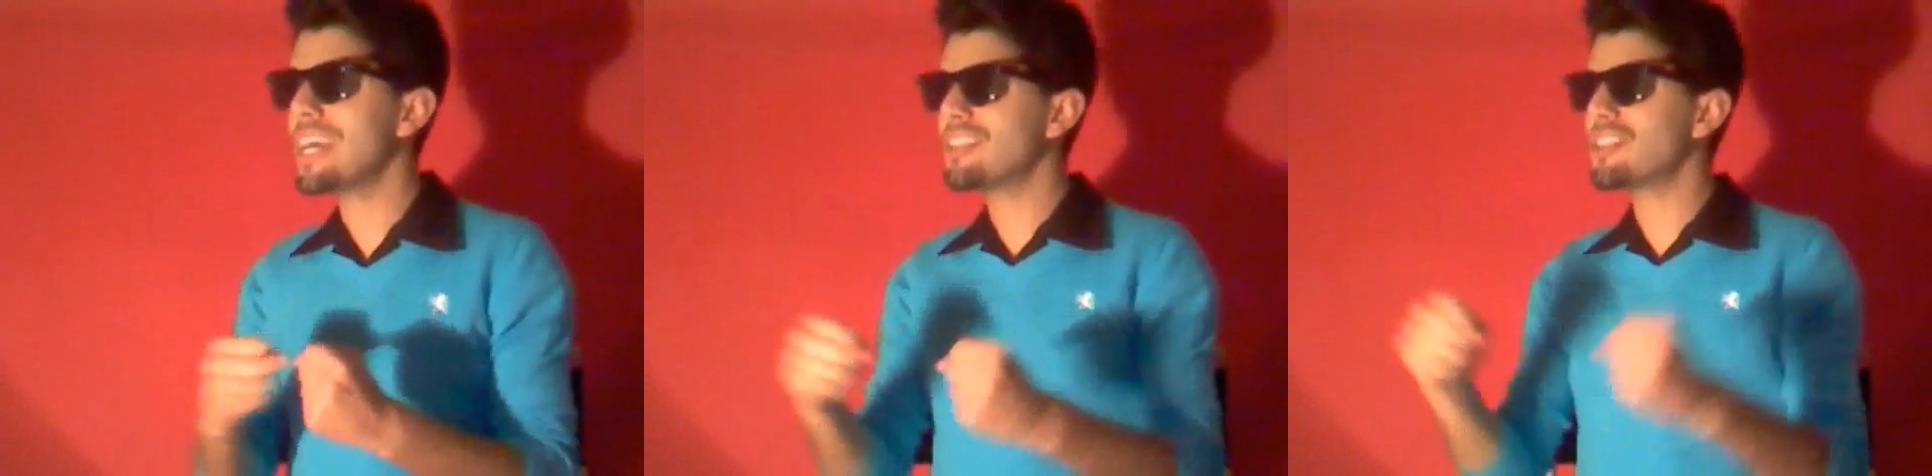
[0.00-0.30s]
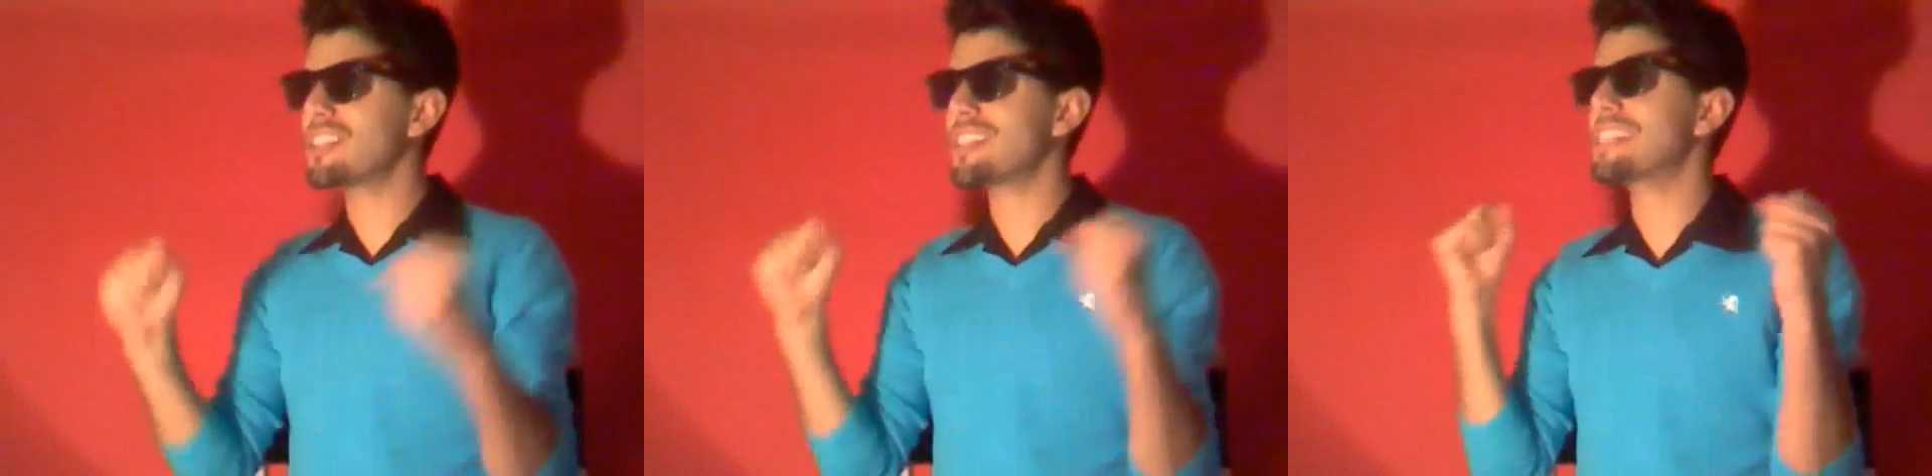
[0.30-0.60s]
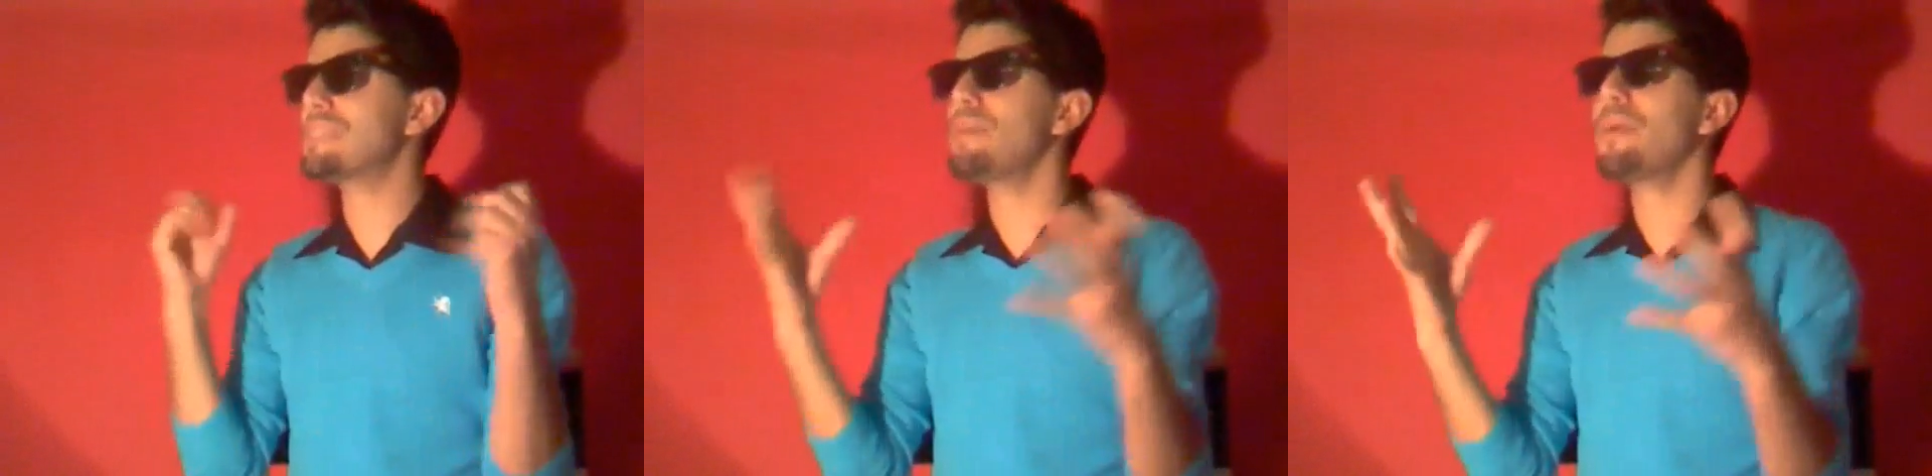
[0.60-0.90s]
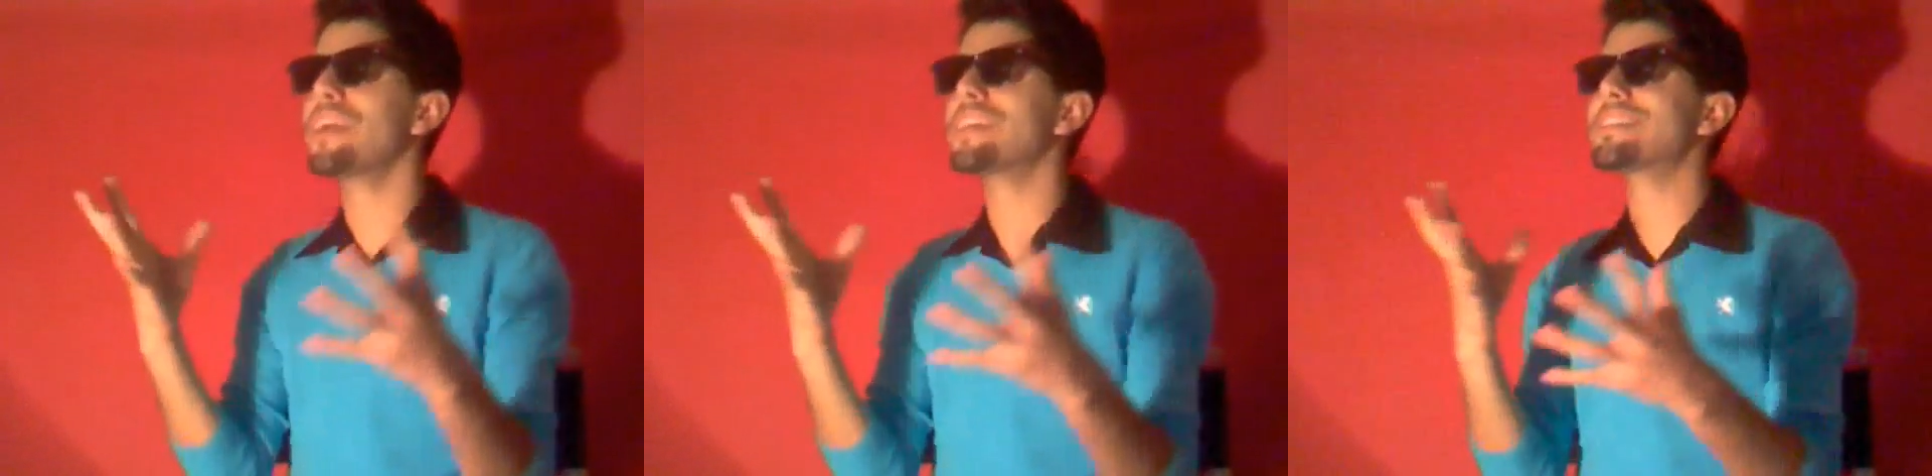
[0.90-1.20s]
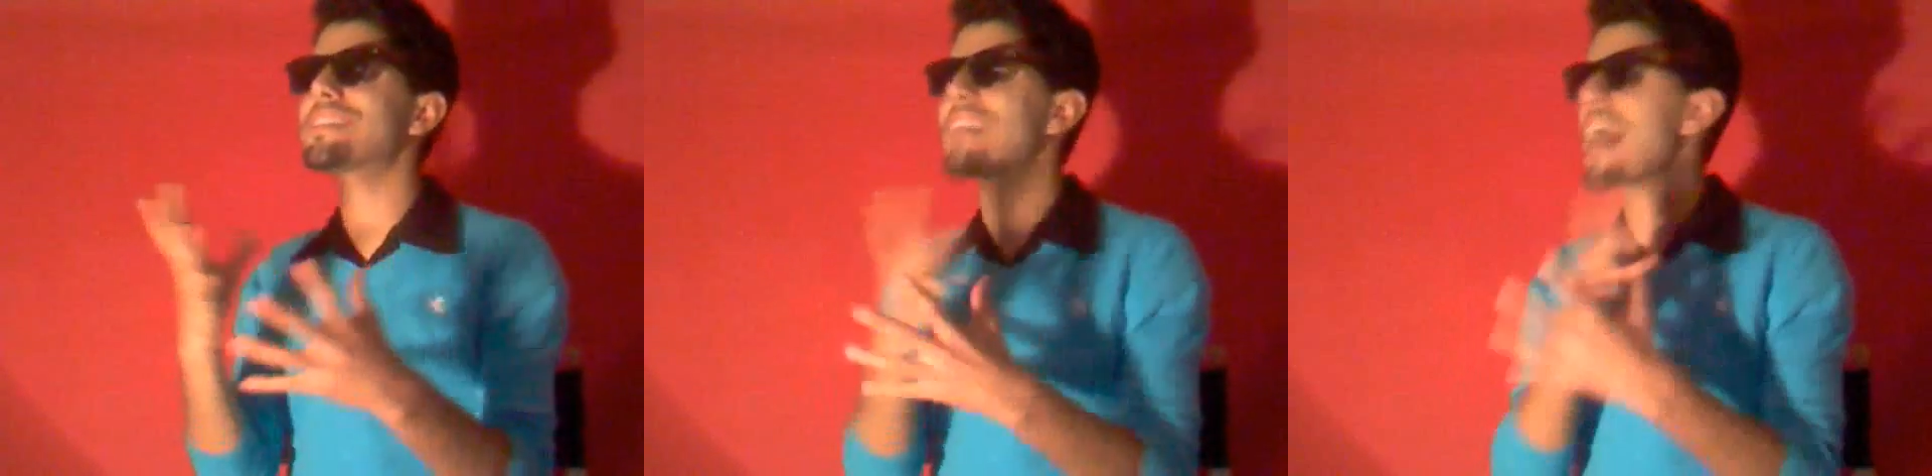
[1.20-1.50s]
to just
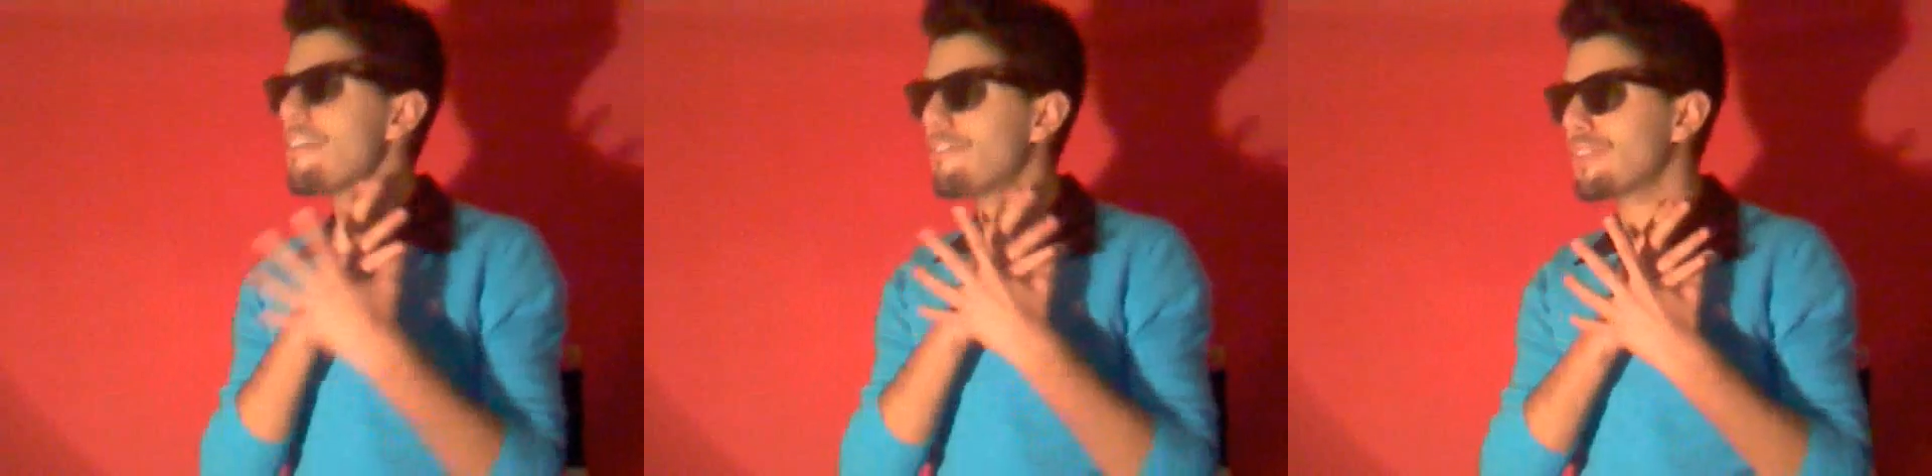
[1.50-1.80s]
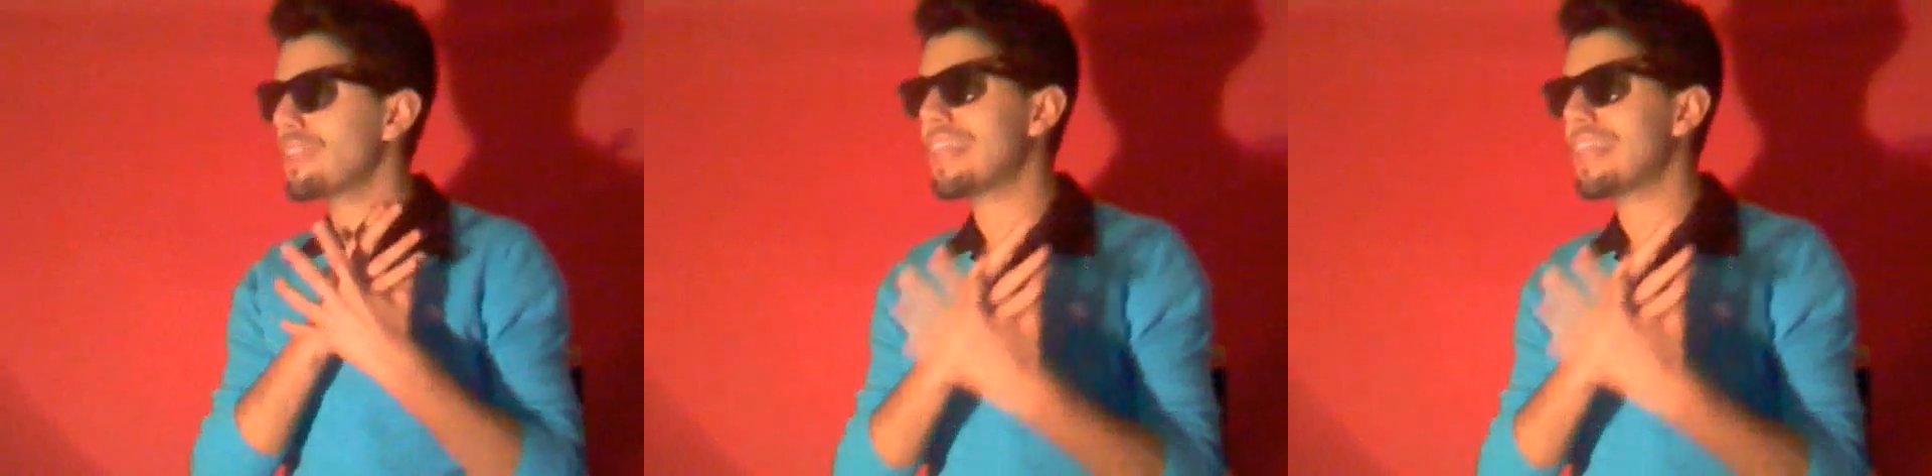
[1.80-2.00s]
experience life for the